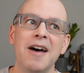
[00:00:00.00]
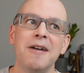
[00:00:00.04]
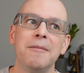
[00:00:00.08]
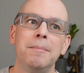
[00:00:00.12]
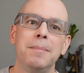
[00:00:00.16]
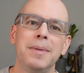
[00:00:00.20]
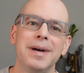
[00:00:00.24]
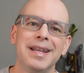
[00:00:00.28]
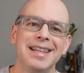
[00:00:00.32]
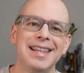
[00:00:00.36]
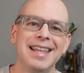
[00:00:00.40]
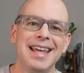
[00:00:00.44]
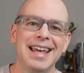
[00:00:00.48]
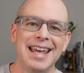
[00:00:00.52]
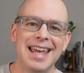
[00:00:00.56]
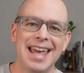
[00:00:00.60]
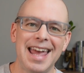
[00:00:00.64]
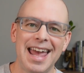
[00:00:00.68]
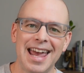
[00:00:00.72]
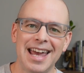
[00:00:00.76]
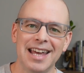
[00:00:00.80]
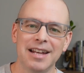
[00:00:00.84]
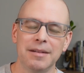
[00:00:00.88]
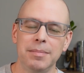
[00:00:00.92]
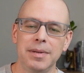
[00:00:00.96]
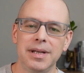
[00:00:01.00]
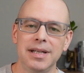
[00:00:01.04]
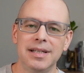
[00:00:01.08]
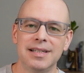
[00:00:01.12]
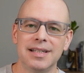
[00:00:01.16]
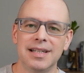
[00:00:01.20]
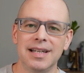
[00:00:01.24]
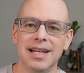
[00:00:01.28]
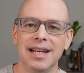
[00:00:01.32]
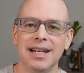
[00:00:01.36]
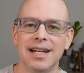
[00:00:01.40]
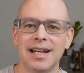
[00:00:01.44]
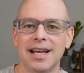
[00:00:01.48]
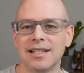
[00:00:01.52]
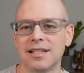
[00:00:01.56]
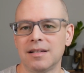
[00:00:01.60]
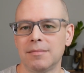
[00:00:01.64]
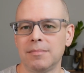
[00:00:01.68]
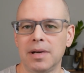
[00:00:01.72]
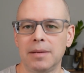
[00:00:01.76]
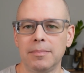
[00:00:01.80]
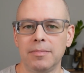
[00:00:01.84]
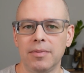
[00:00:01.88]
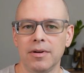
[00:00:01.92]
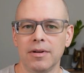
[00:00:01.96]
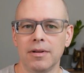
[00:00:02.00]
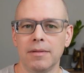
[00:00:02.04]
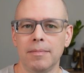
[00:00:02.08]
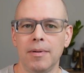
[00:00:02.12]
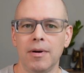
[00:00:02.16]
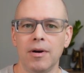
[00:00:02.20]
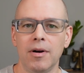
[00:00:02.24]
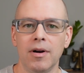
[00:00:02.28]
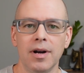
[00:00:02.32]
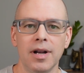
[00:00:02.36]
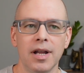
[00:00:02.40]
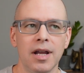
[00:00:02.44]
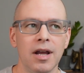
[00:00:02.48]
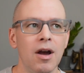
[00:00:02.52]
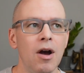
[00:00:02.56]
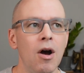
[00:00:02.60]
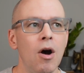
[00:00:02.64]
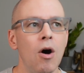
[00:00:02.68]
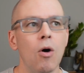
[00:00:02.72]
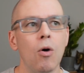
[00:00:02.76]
but they can't be seen as a member of the party